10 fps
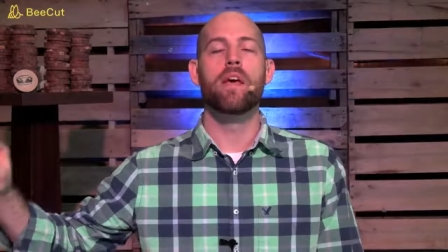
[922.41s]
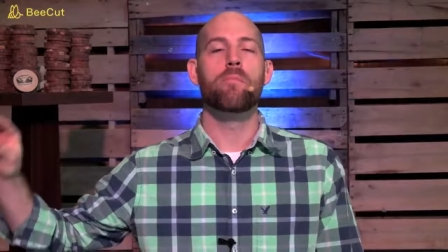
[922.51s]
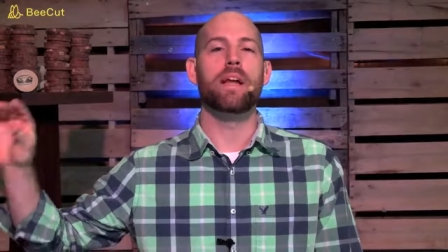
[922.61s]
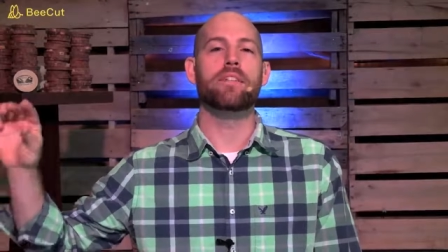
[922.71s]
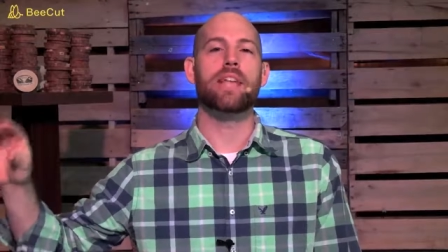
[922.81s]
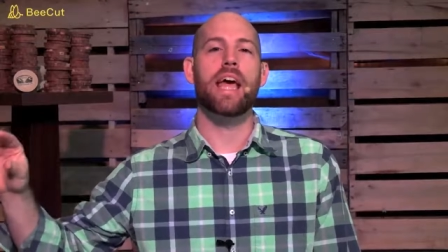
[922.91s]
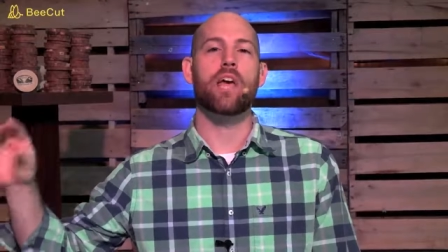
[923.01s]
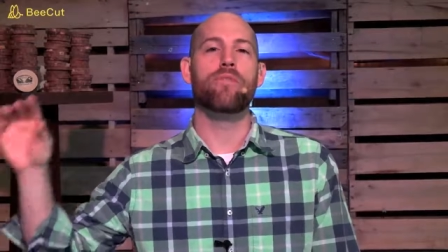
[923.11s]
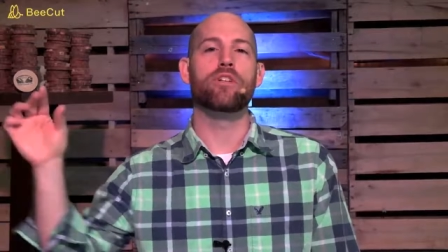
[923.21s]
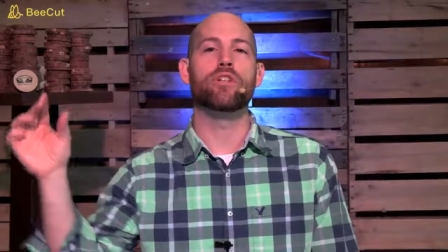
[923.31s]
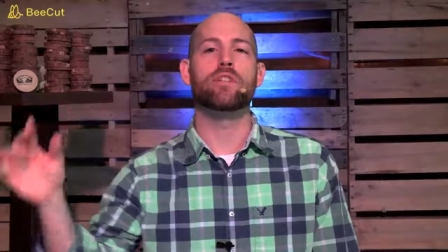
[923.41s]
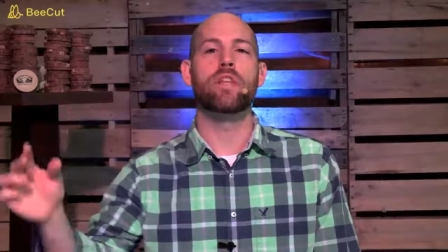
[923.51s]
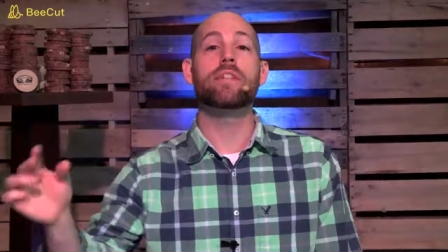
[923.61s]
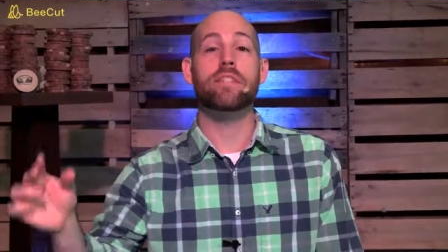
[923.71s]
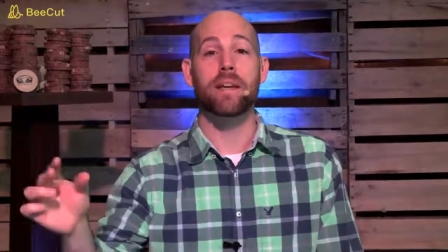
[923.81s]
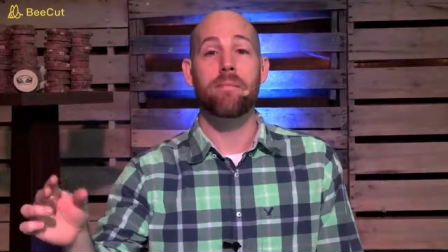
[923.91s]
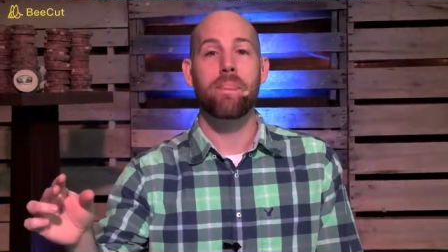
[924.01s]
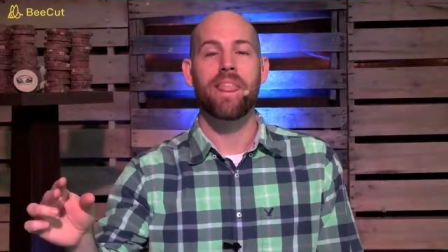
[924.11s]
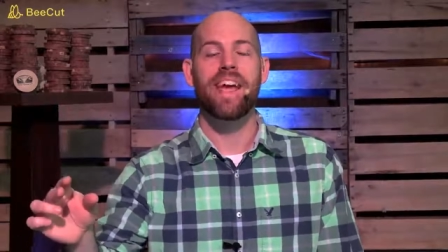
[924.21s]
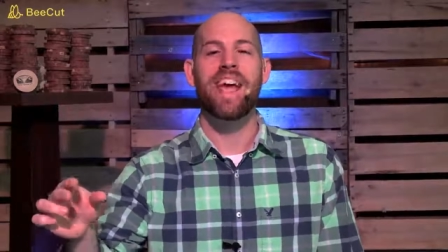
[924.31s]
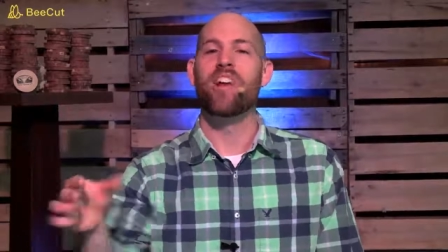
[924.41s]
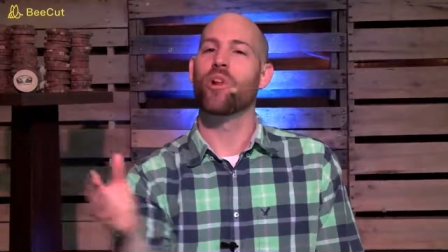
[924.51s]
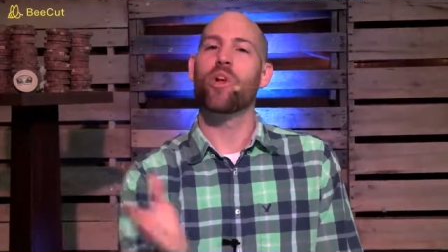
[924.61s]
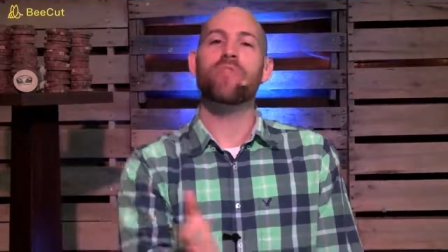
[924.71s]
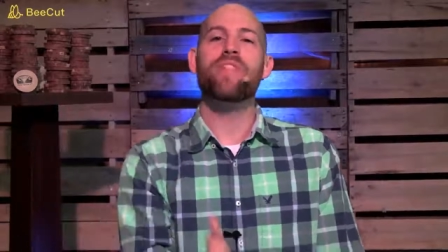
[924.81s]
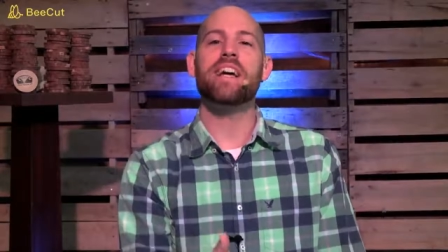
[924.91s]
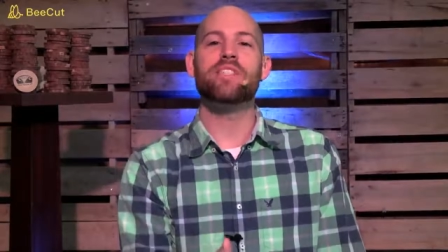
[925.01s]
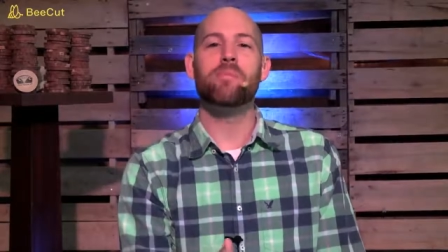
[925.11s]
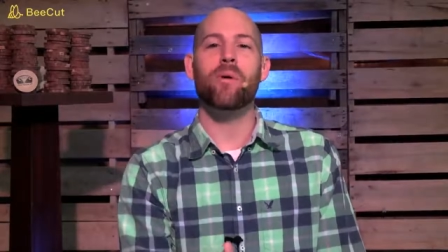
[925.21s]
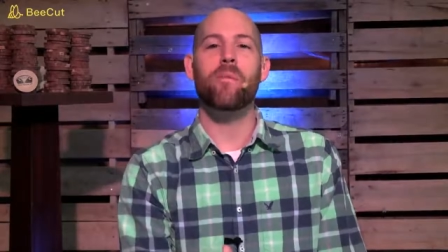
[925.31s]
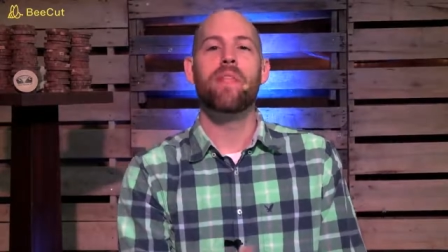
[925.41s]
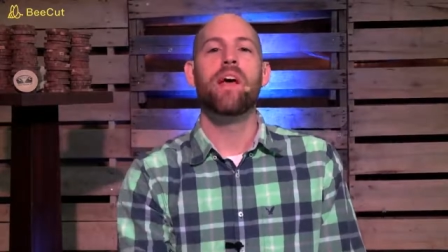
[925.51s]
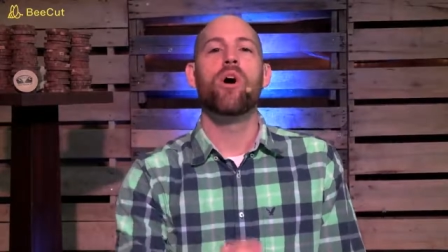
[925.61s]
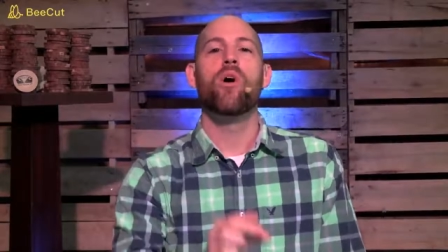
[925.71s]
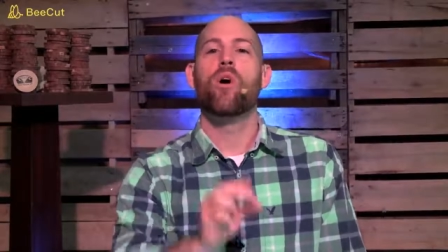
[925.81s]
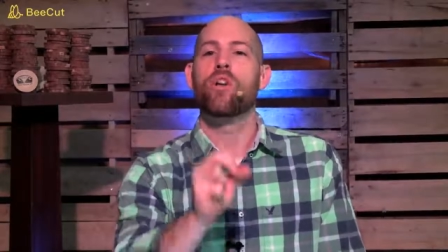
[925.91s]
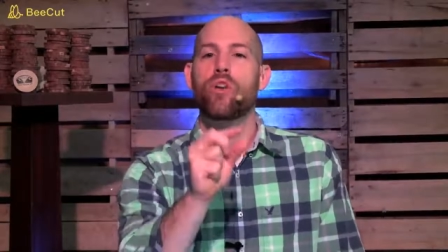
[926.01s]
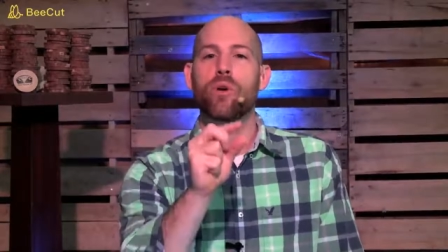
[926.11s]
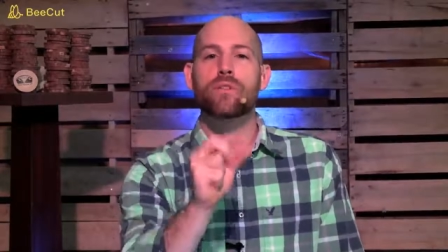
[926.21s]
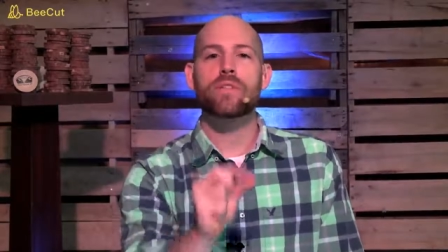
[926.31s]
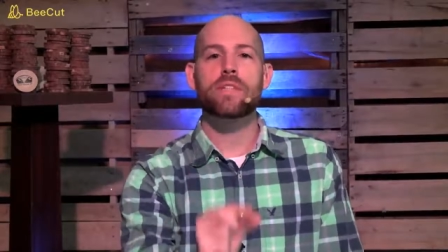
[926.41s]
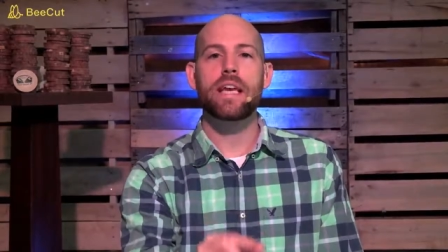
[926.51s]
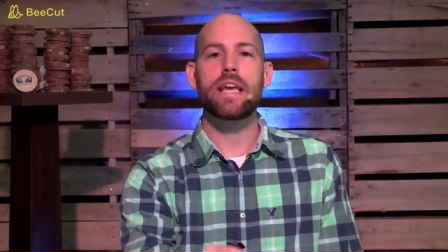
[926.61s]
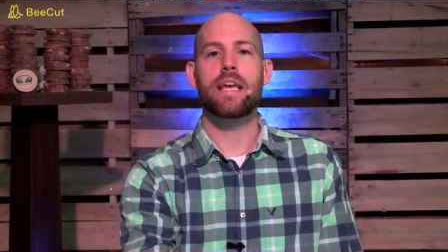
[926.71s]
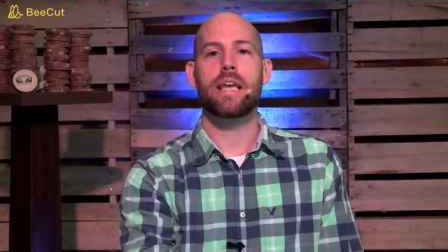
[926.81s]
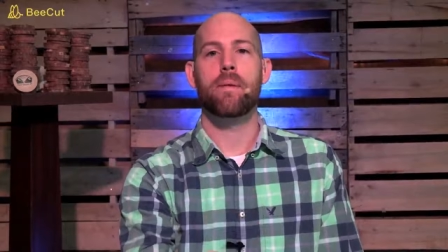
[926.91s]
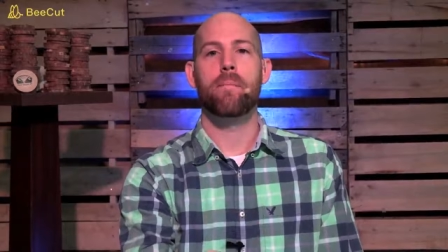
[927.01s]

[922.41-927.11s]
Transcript: But He's saying, if you just listen and you're a little flexible, you'll see